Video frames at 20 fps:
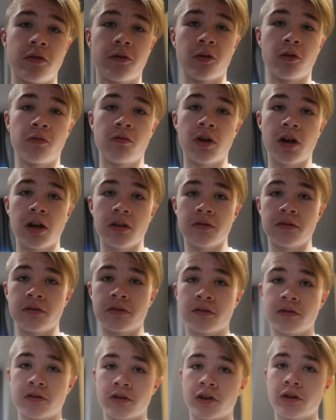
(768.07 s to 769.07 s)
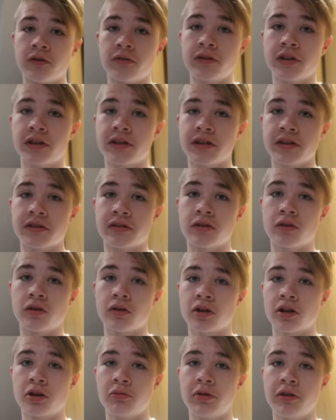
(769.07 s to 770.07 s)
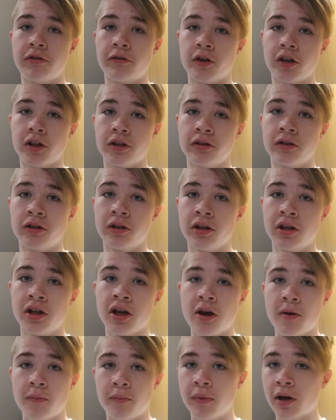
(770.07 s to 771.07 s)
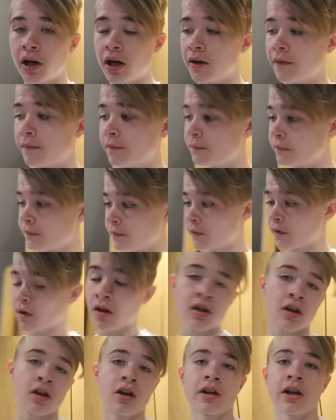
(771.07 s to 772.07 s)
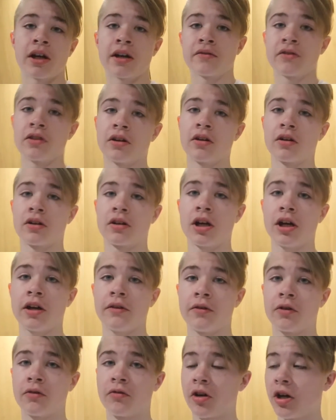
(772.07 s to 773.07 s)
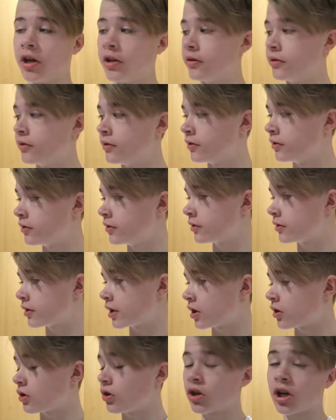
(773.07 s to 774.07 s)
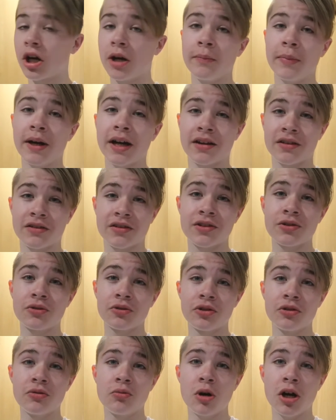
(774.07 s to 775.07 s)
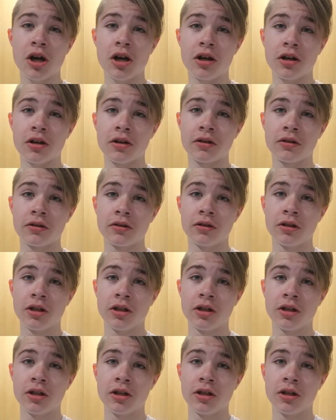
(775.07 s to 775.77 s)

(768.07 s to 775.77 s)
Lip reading: for a run, so this is not going to be fun. But I'm going to have to go out for a run, then I've got to come back and still do work.